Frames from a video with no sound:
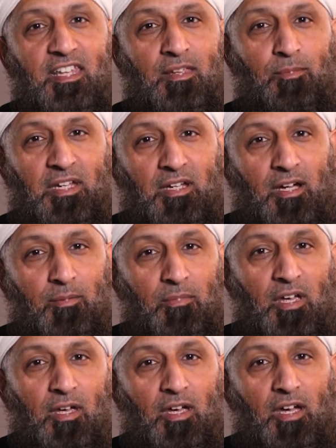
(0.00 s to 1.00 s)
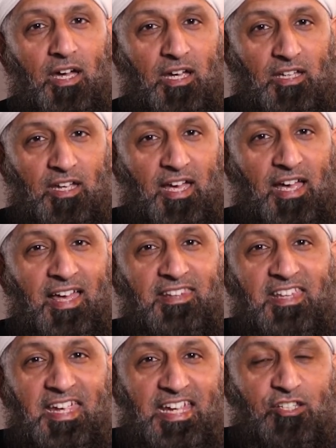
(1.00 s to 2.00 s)
they become at
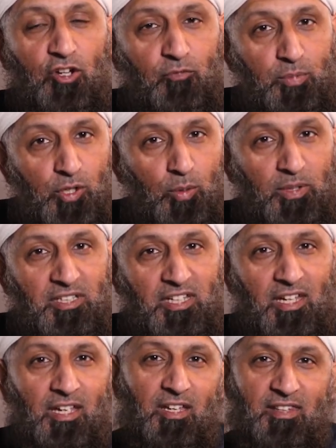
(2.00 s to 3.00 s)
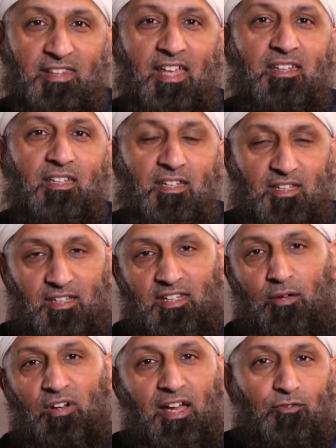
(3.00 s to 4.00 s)
the age of puberty, then
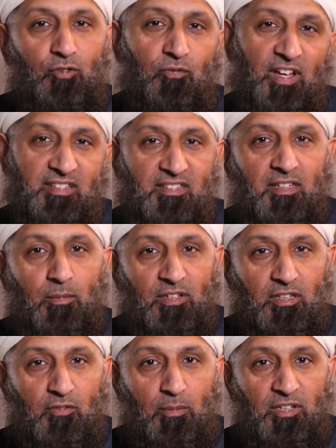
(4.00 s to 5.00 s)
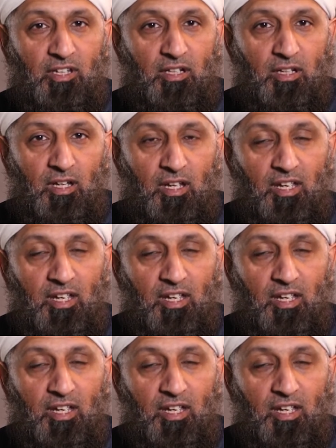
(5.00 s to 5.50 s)
they will have to fast in the month of Ramadan.